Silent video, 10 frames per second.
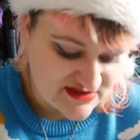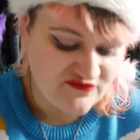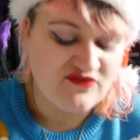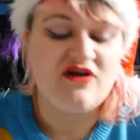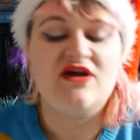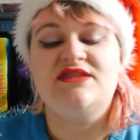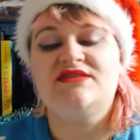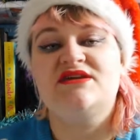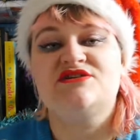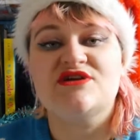so far
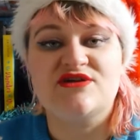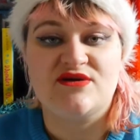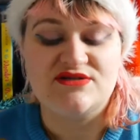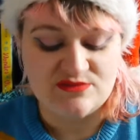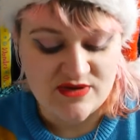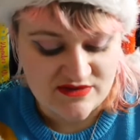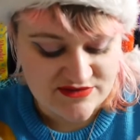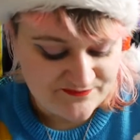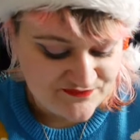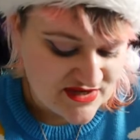in the Shadowhunter
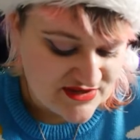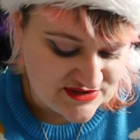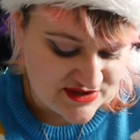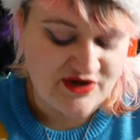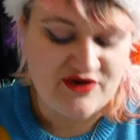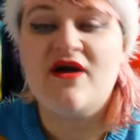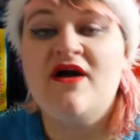world, so